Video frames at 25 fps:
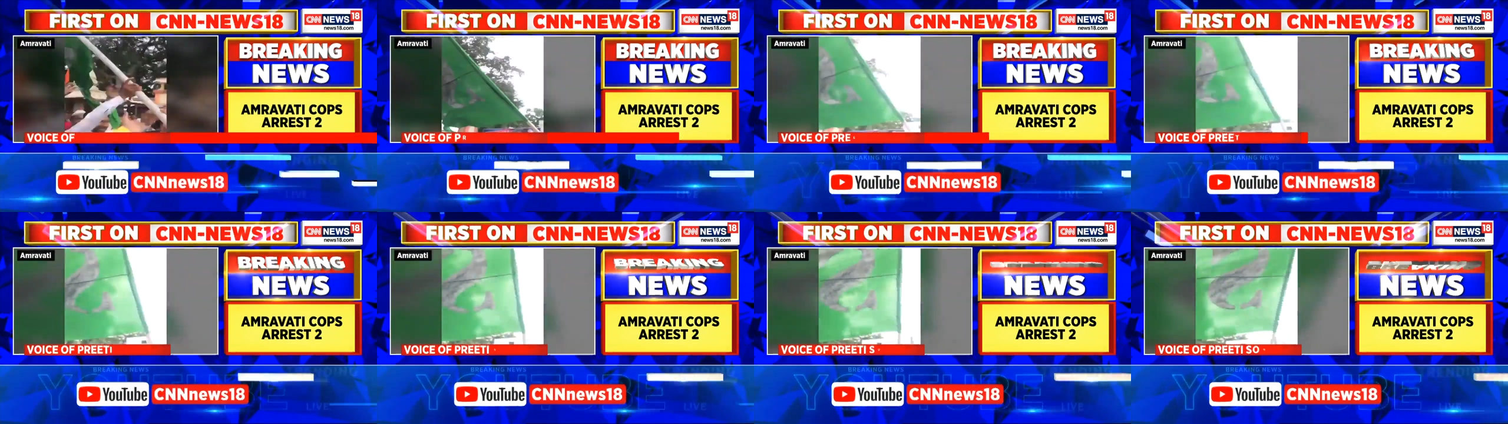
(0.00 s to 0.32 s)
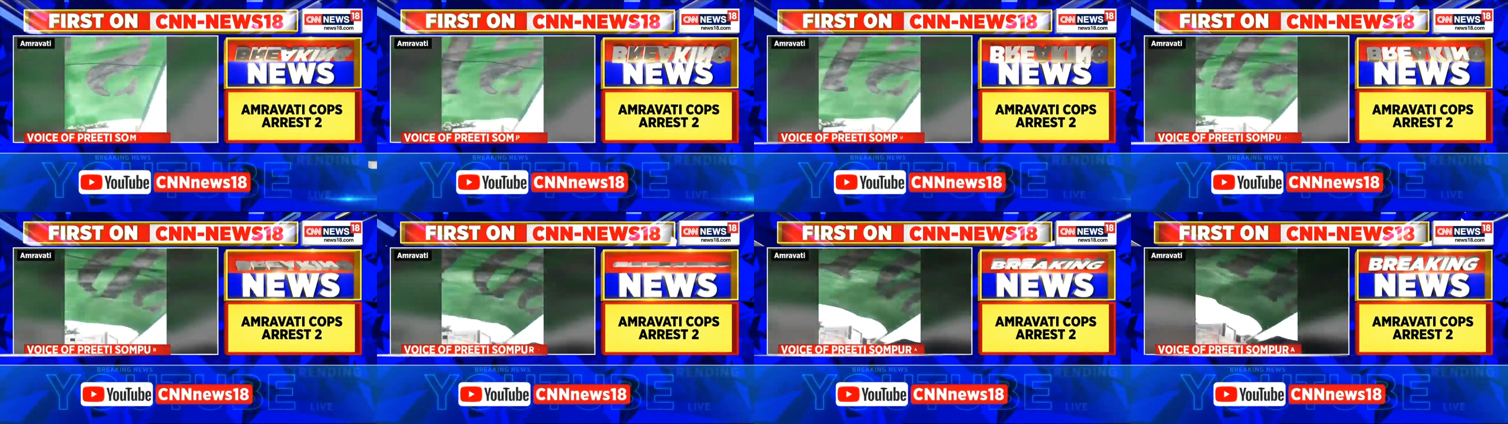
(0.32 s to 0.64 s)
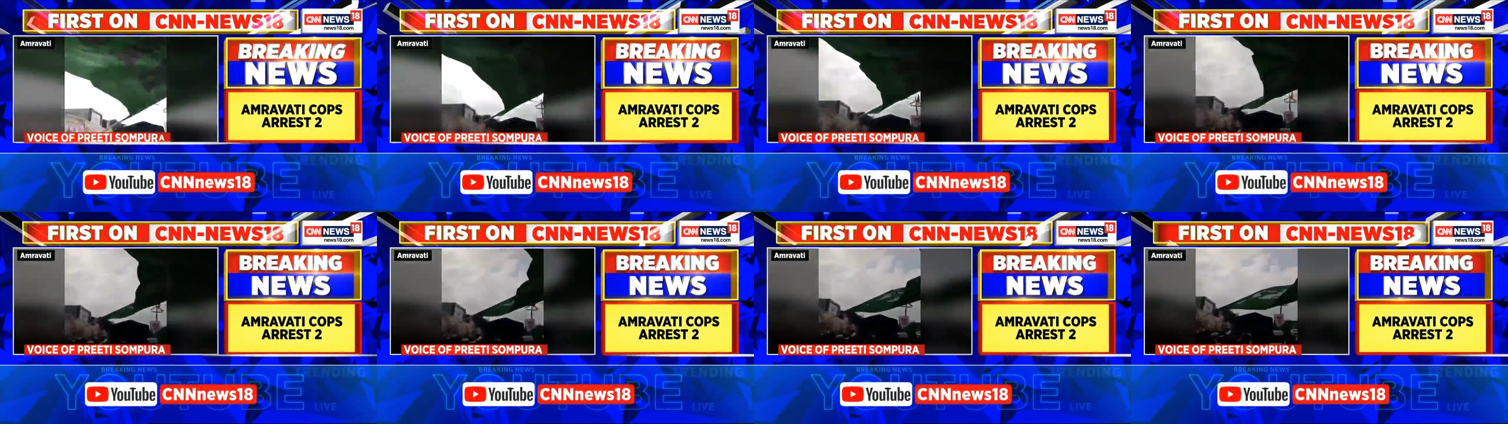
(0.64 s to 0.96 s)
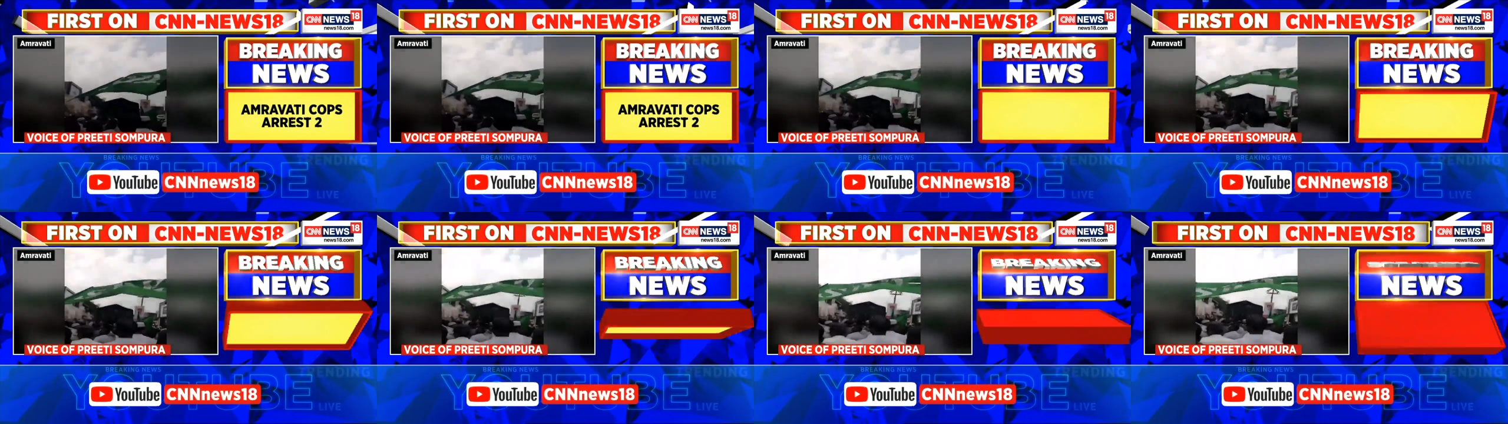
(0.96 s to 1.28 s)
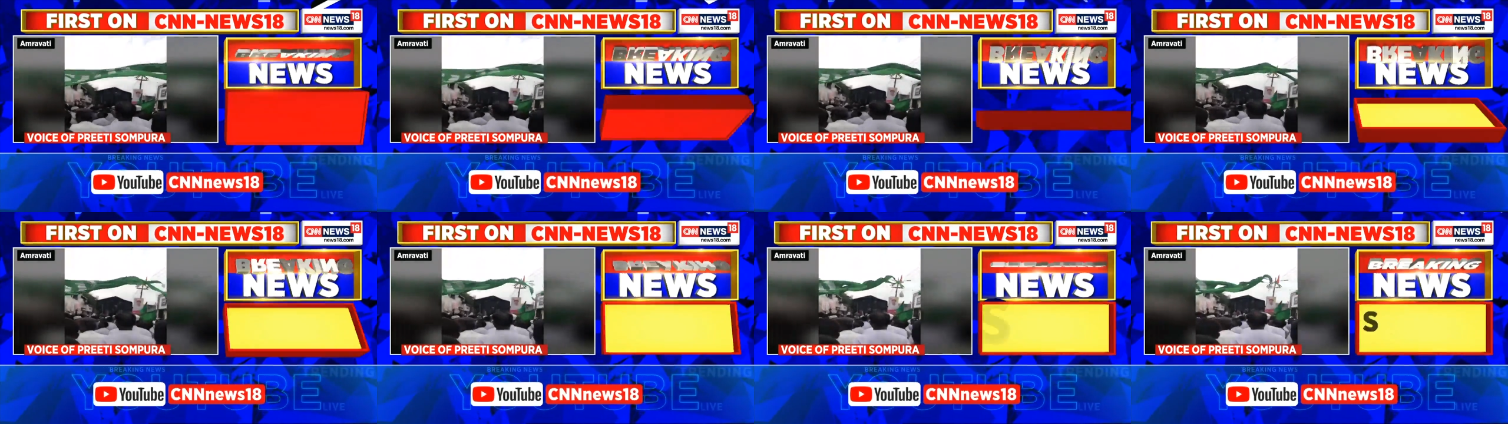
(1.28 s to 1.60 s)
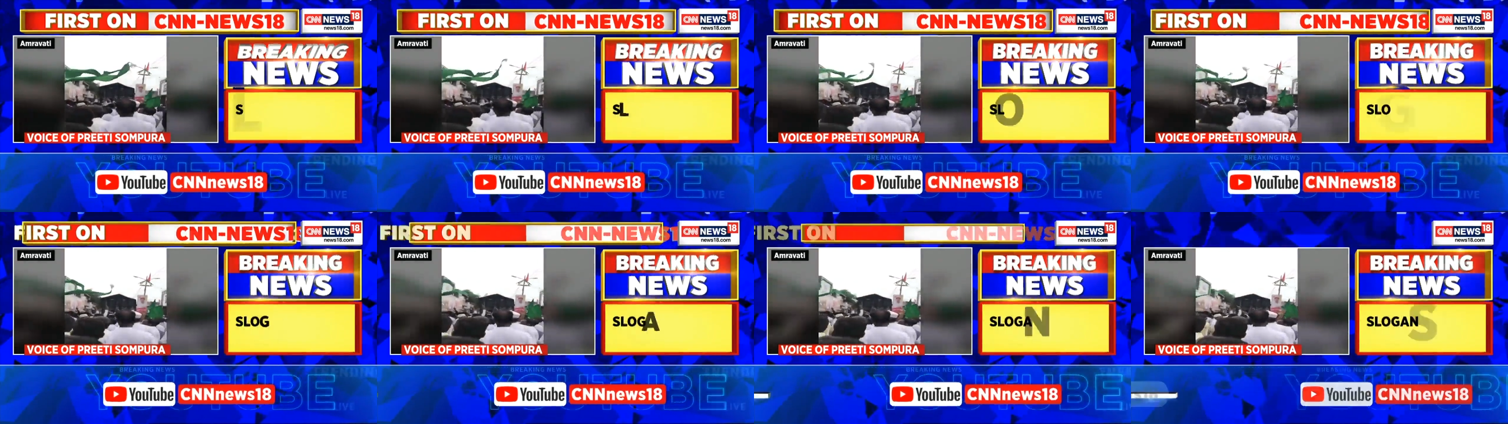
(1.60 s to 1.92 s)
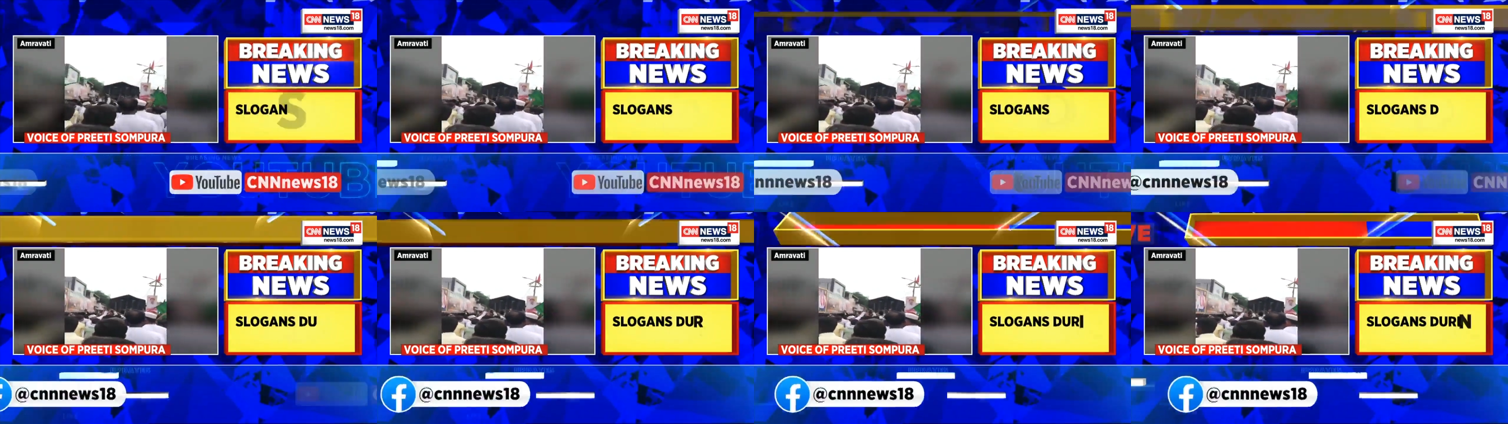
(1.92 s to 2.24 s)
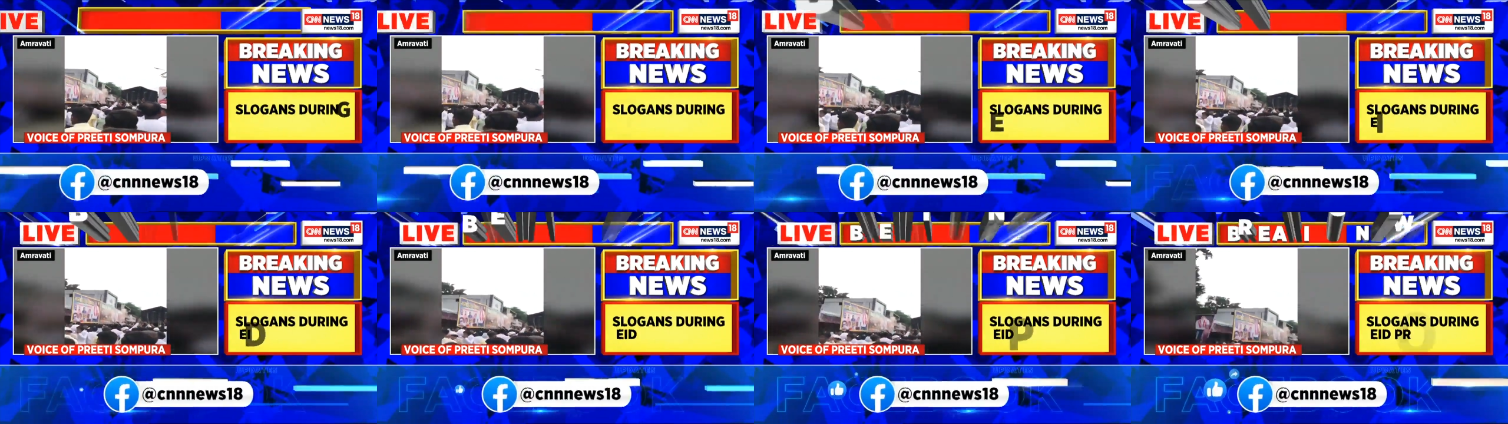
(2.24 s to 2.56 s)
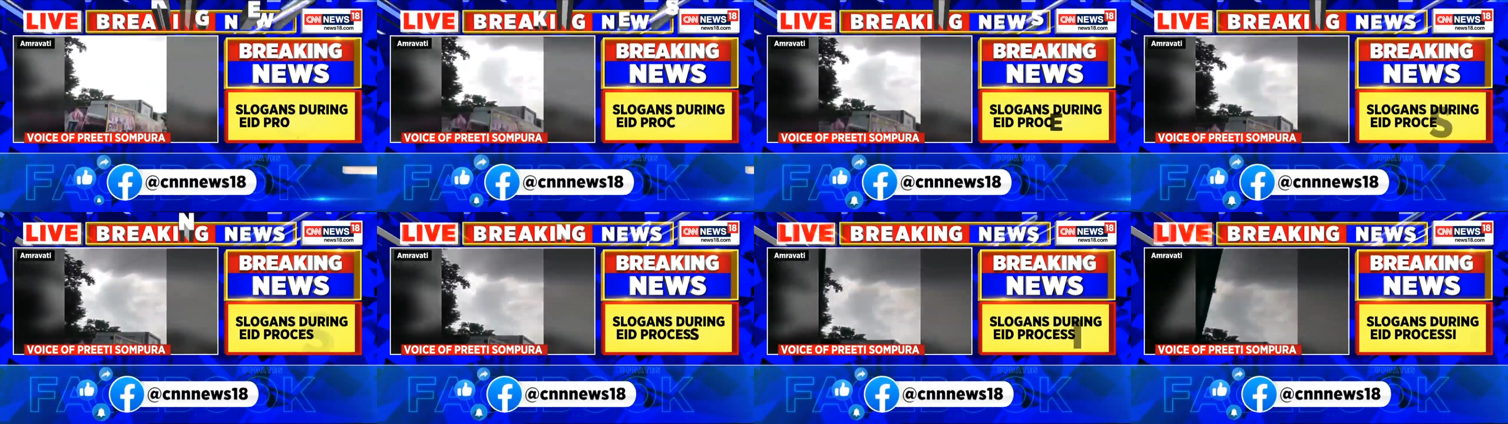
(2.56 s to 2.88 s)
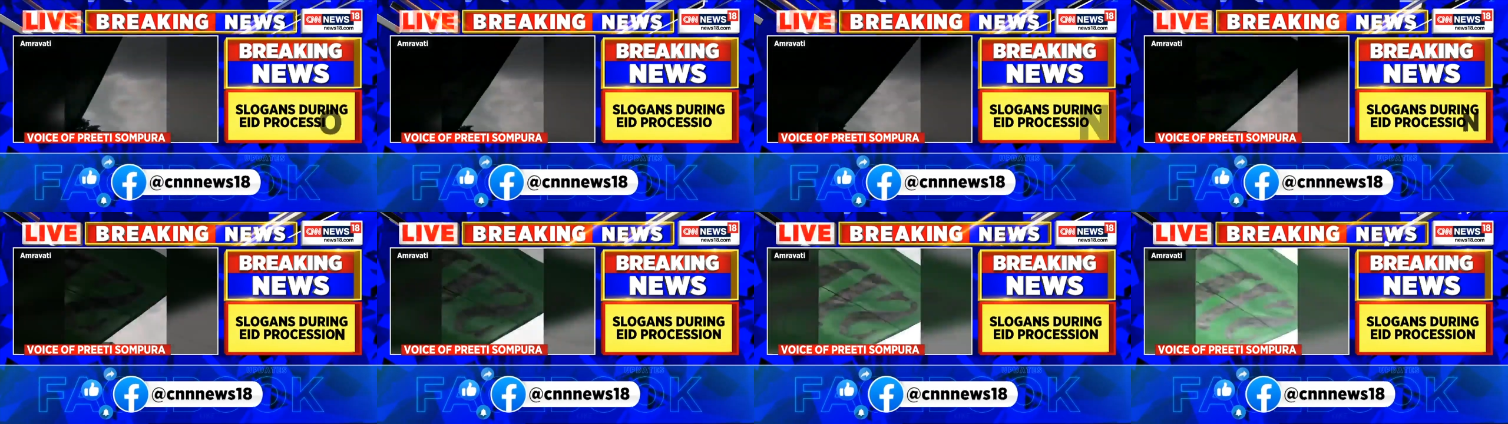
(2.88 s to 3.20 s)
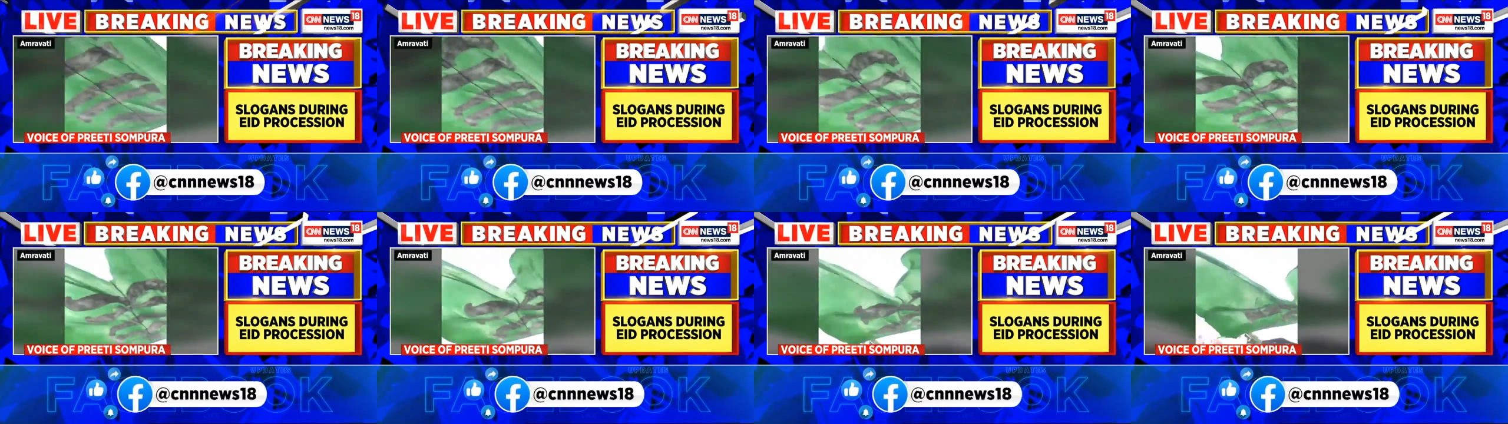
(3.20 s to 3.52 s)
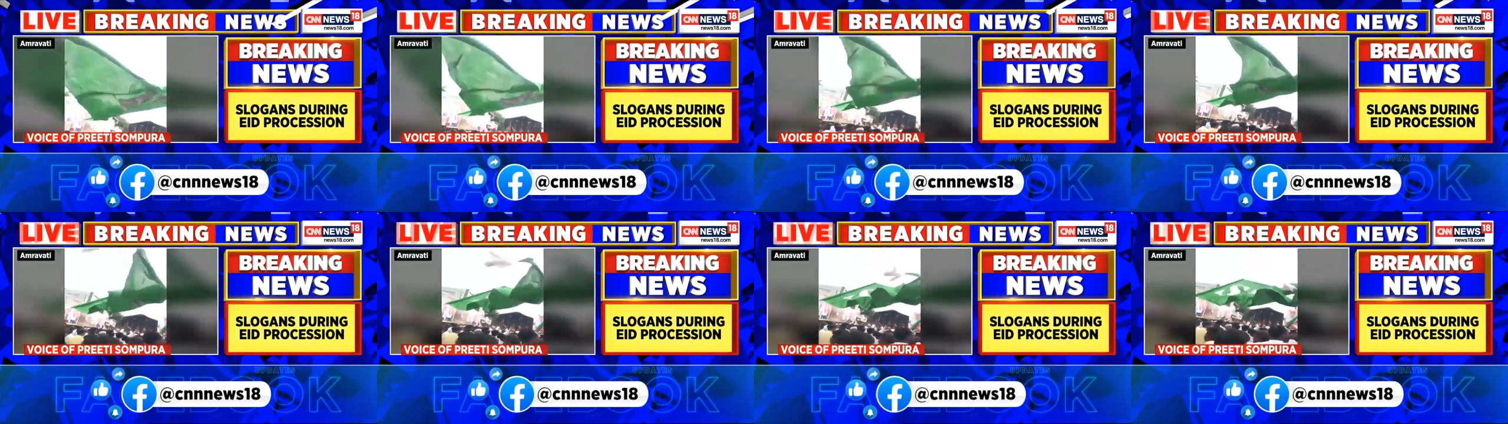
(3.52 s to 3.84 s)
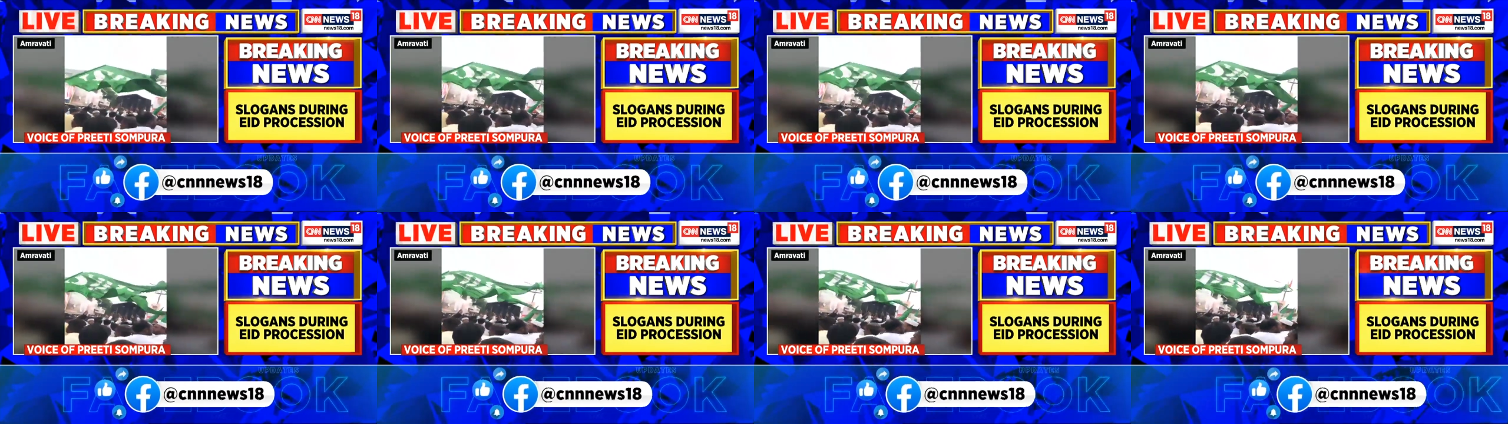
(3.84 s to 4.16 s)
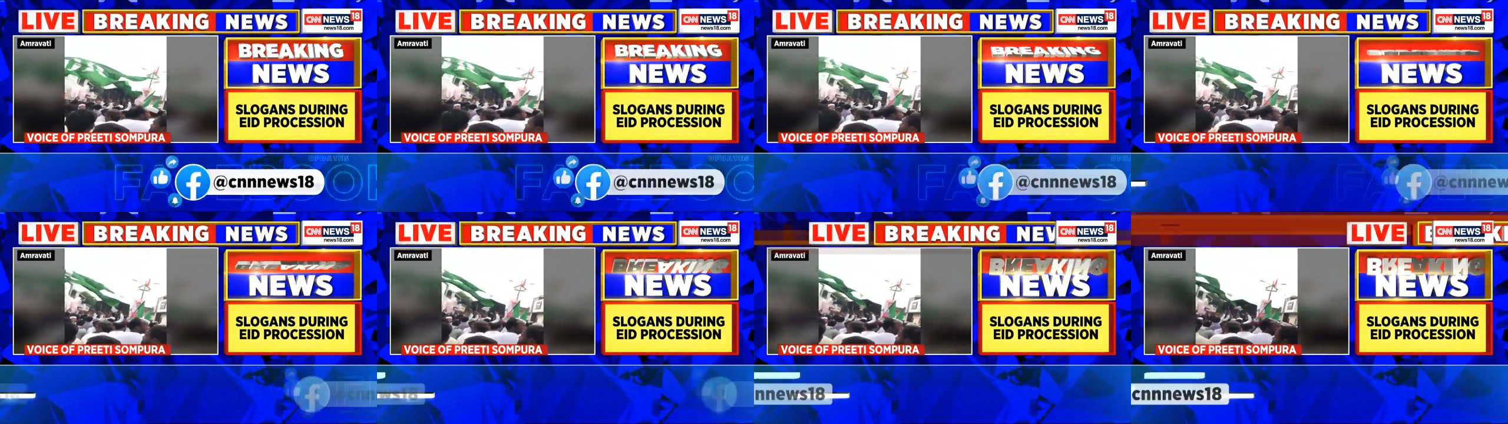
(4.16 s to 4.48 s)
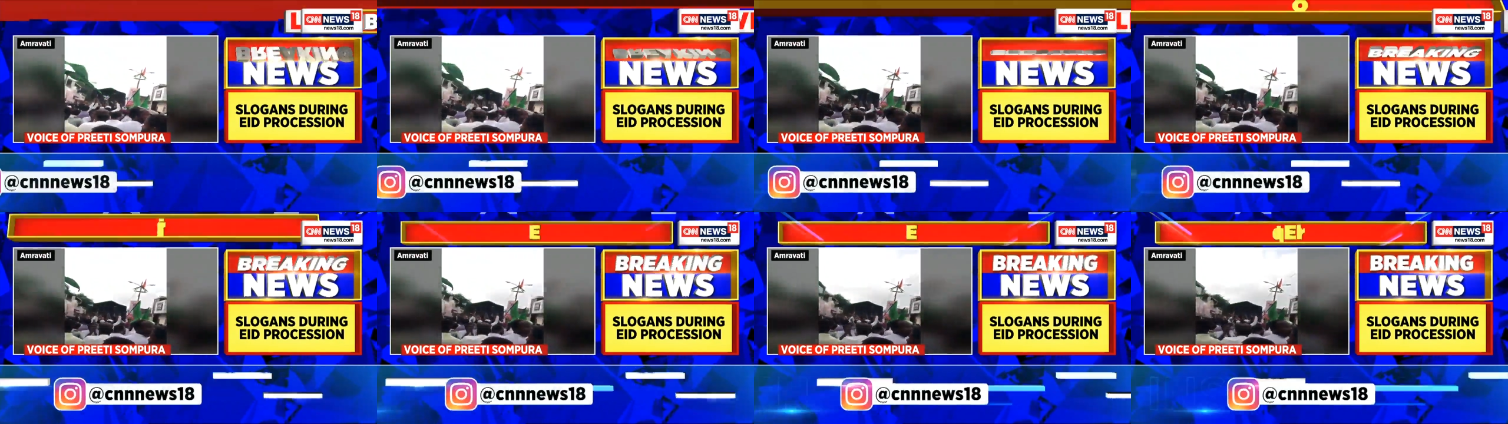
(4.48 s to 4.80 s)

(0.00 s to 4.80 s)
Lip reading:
[unreadable: no face in view]